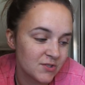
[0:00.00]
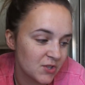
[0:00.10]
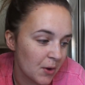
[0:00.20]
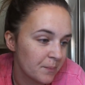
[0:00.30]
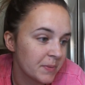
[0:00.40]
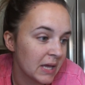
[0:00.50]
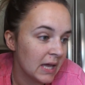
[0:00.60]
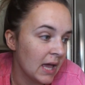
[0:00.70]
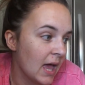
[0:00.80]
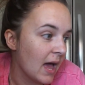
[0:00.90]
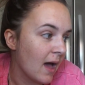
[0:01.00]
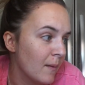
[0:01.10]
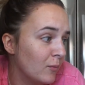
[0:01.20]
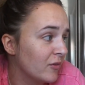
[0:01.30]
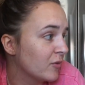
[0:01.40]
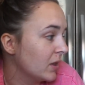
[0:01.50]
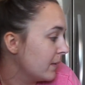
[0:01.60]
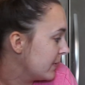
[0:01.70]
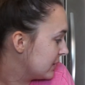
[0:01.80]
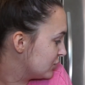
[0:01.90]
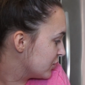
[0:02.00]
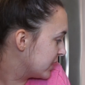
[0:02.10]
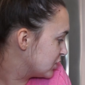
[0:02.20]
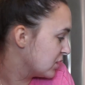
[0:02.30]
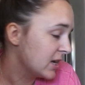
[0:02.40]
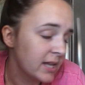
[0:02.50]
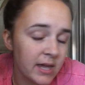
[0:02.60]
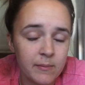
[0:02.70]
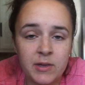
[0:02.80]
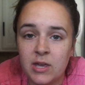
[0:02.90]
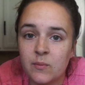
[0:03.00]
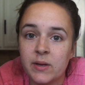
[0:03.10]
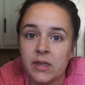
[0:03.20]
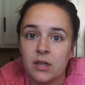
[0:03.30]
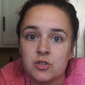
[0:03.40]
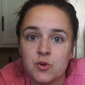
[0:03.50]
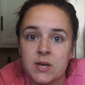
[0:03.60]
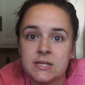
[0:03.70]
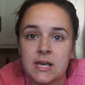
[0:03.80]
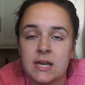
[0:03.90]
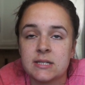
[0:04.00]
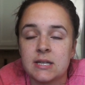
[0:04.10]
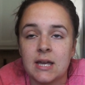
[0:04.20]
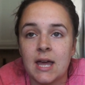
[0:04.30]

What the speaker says: So we've really been enjoying training him. He really enjoys it.